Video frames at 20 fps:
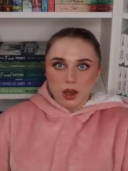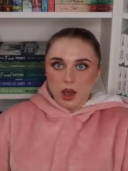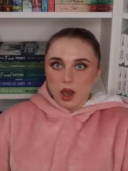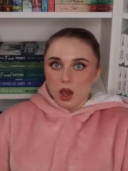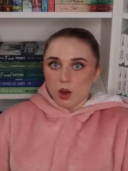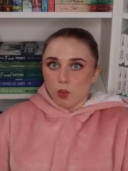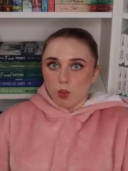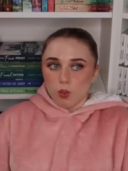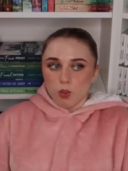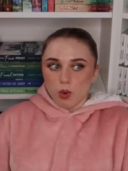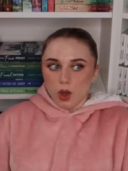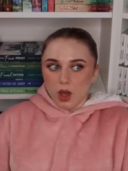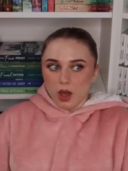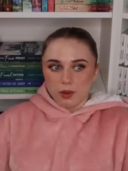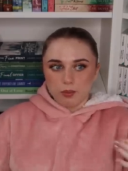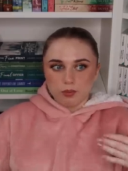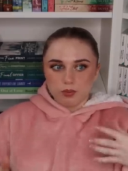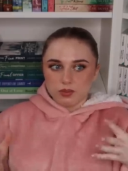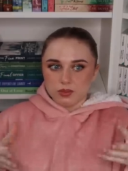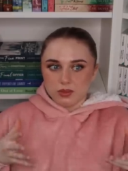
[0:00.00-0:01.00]
a,
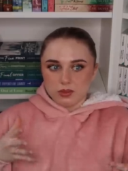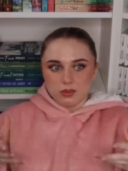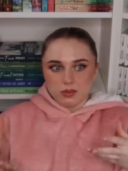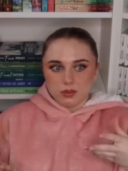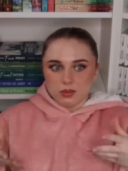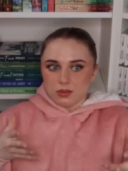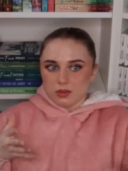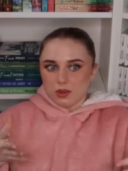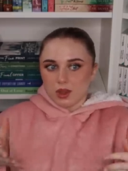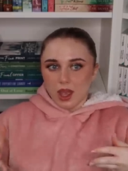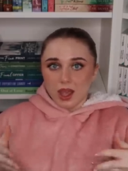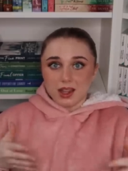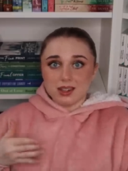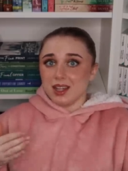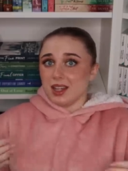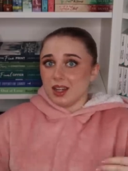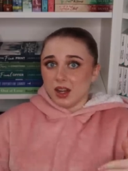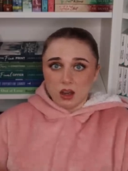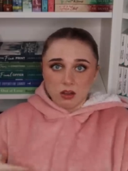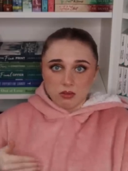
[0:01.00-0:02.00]
a, a
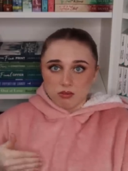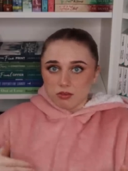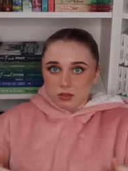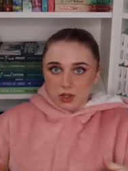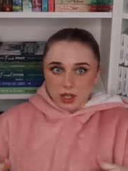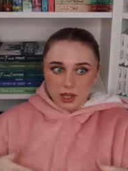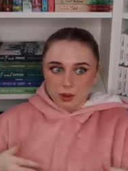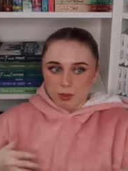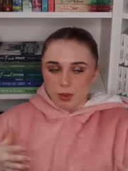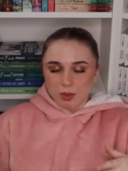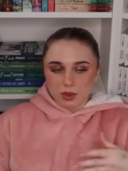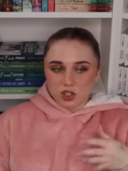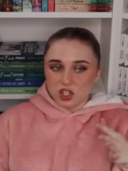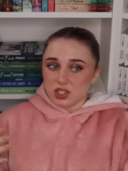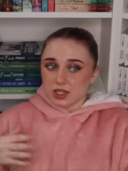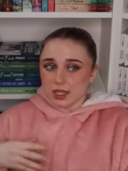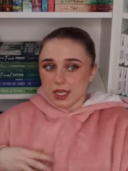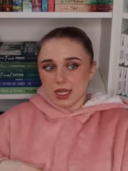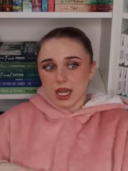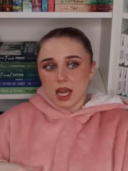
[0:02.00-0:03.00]
dinner, like maybe
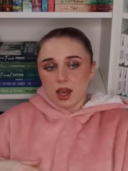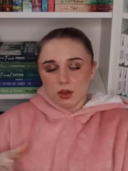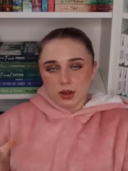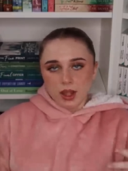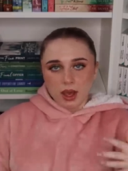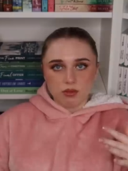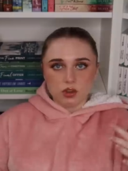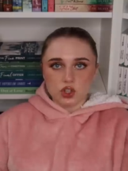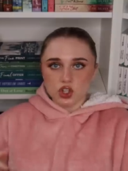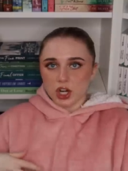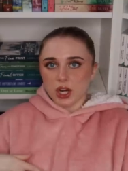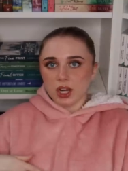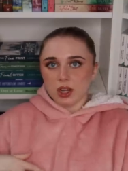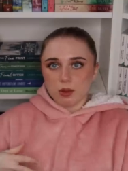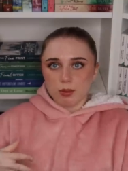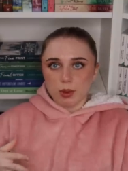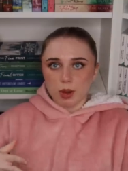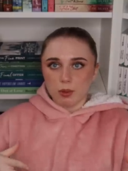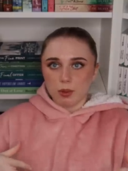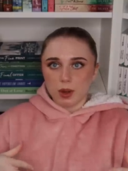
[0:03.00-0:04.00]
just sit down, have a
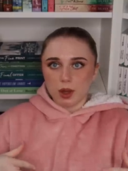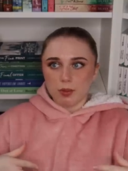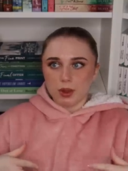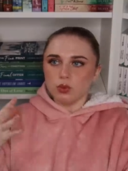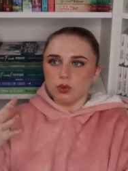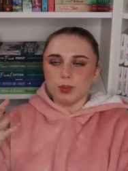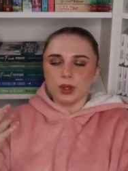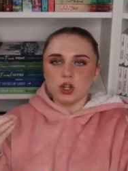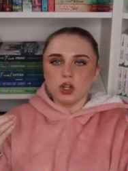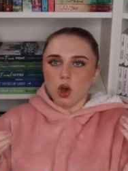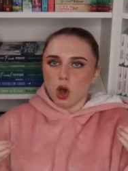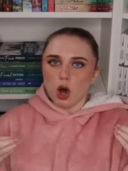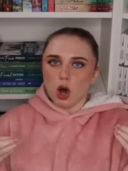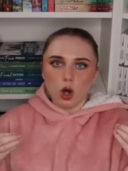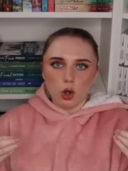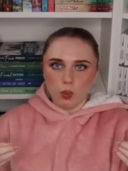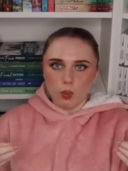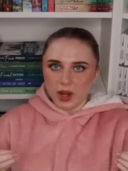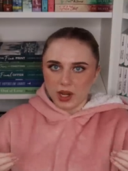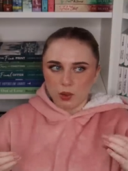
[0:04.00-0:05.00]
drink, blah, blah, but not a
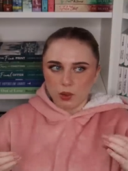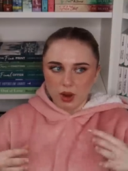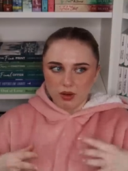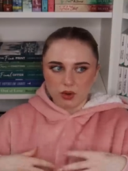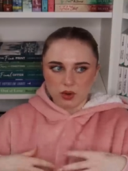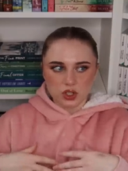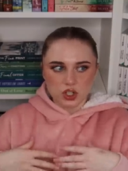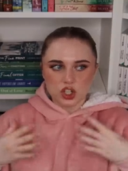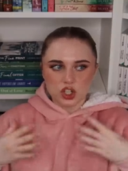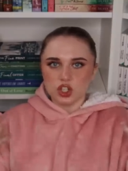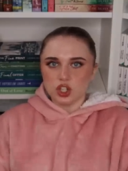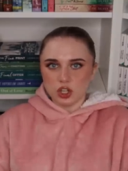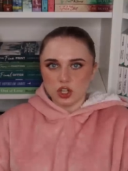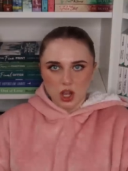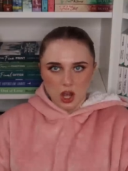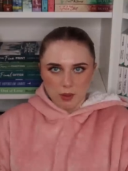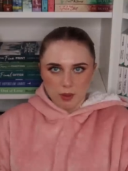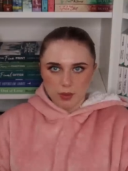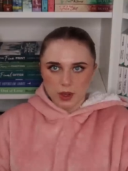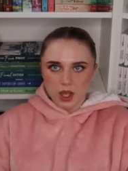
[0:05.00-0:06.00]
whole wedding where everyone stood
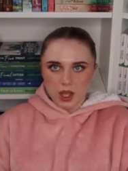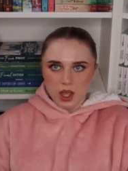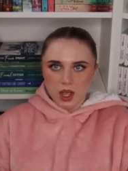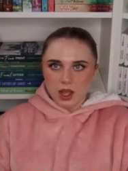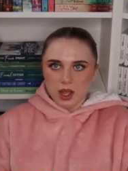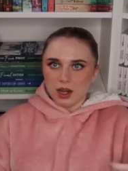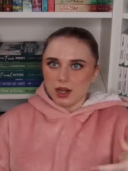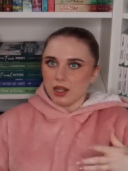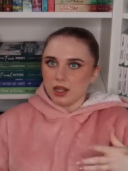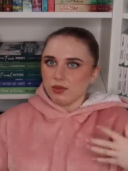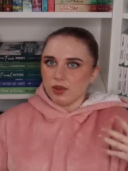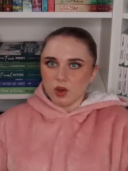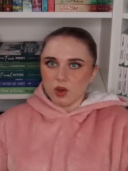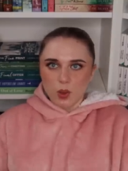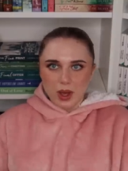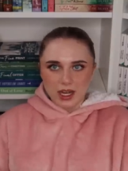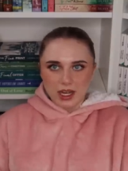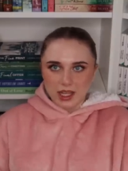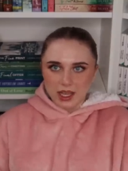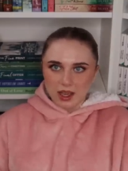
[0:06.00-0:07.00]
up leaving
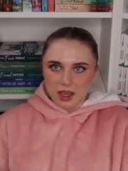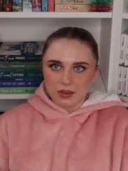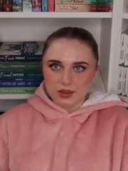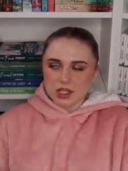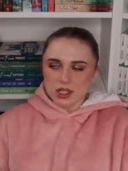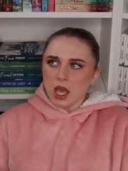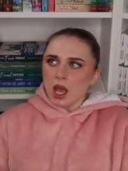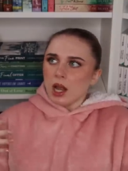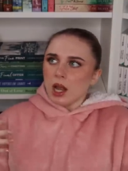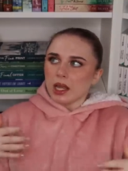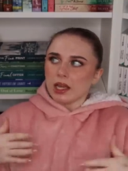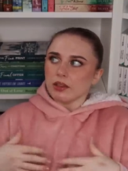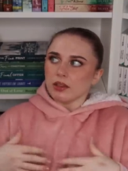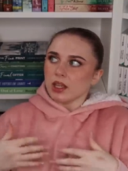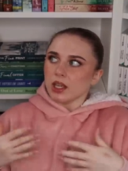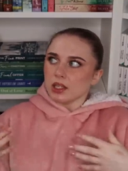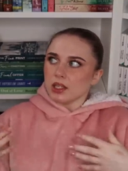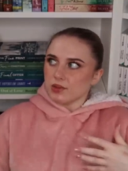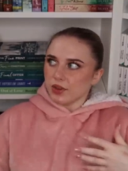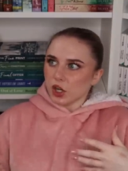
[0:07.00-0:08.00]
wedding gifts. Like I
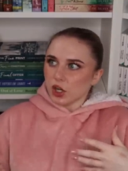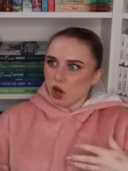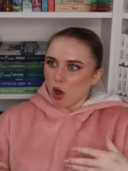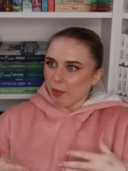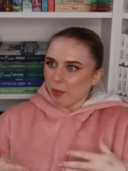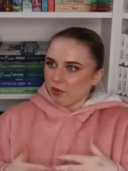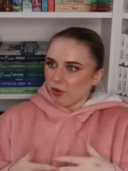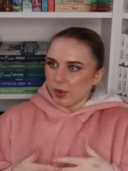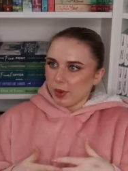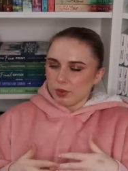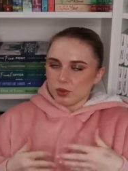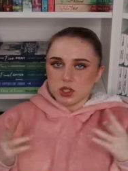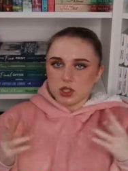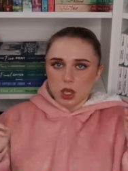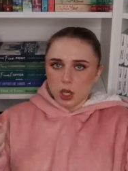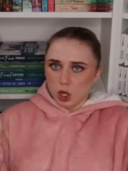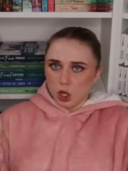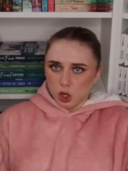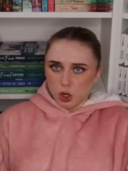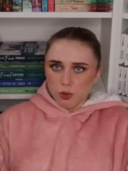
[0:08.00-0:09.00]
think it's very common for people to
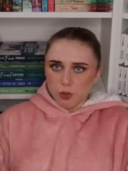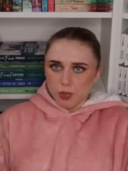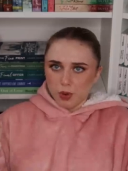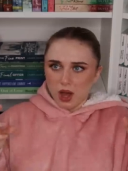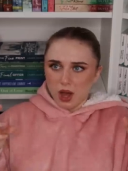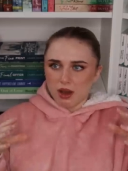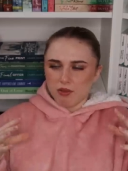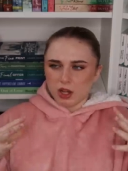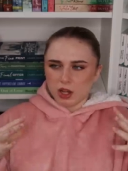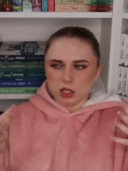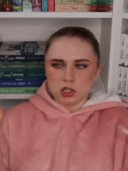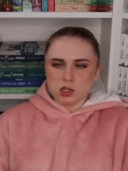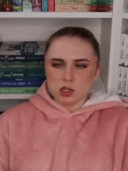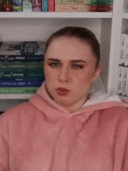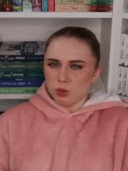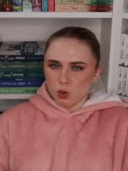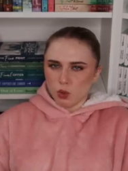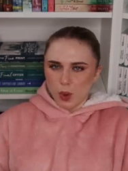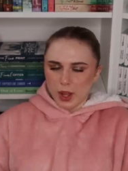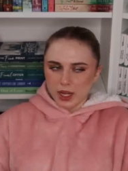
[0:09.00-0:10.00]
elope or have like a
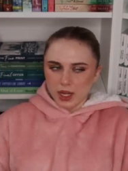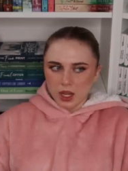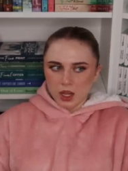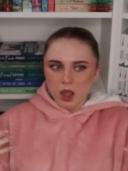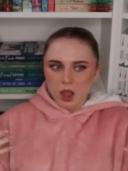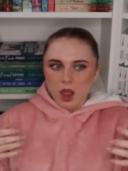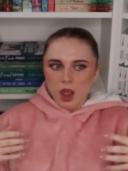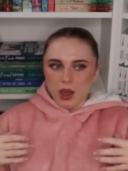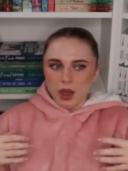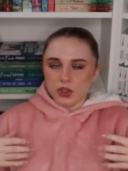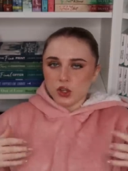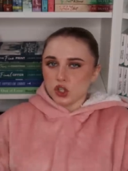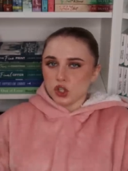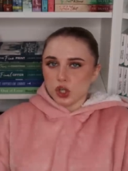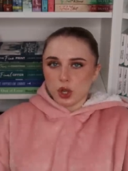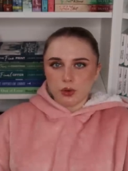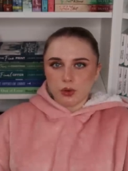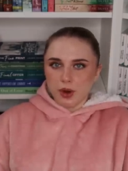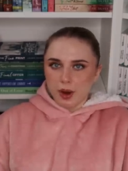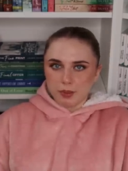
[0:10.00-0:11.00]
small wedding and then just
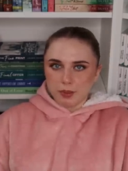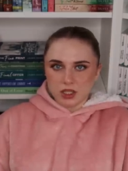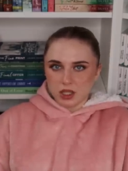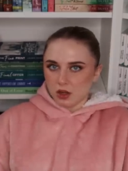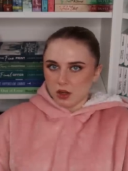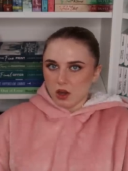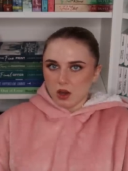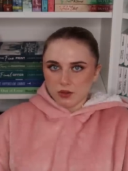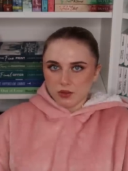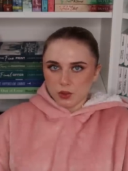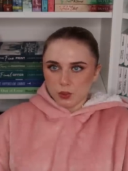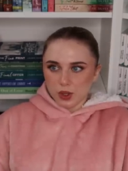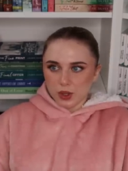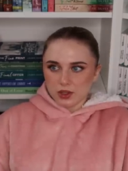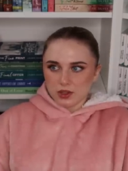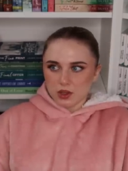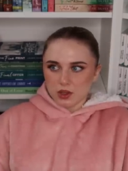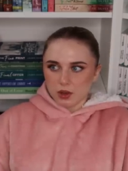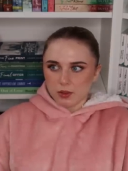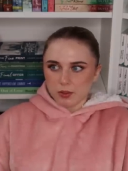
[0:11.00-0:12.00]
go grab dinner
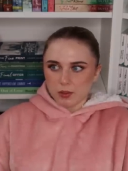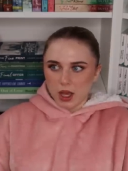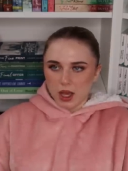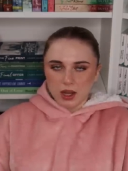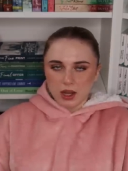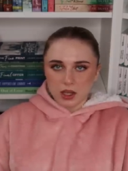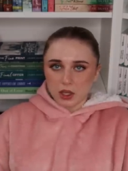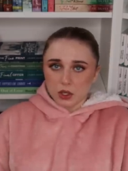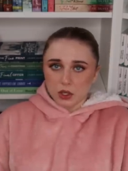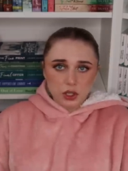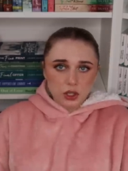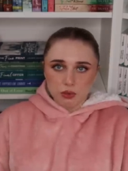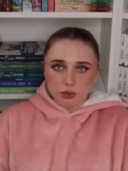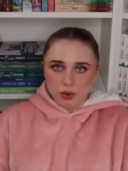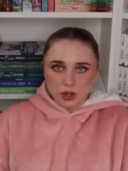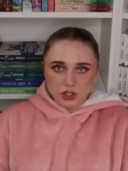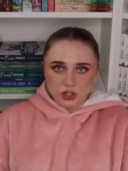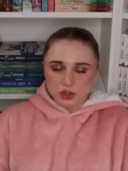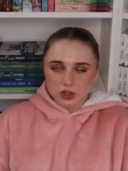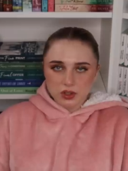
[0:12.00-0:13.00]
afterwards um, at like a cute
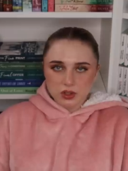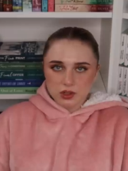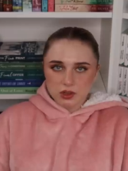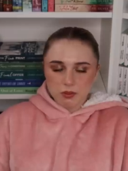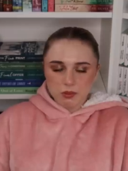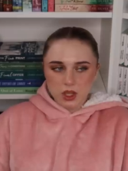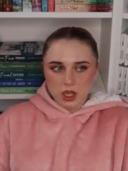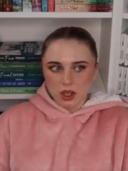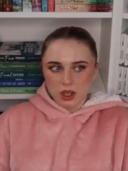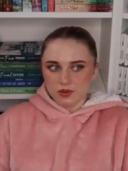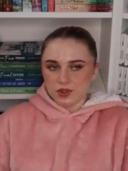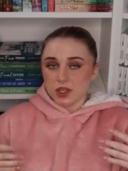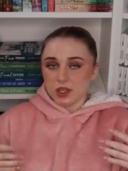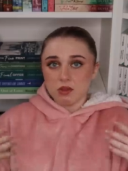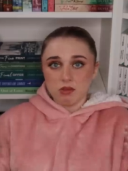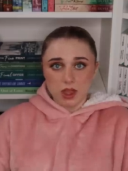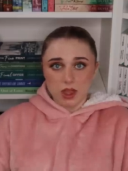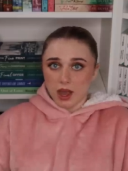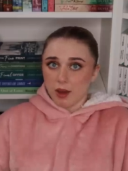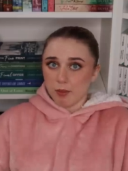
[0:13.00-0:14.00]
restaurant or something. I've
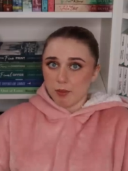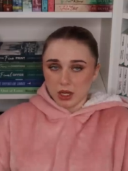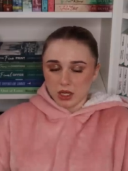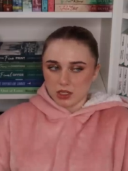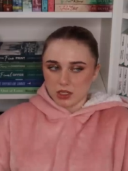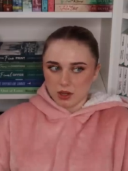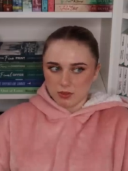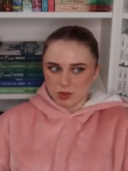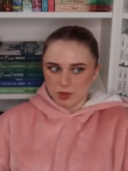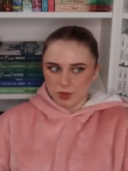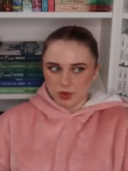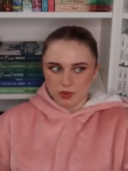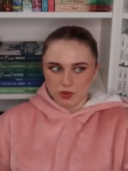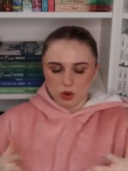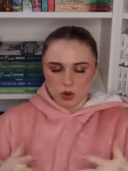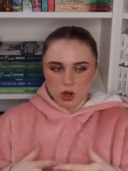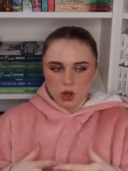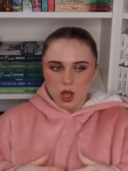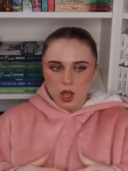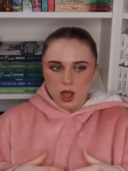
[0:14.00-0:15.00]
seen that many times
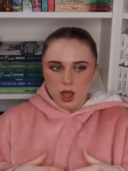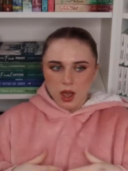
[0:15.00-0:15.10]
before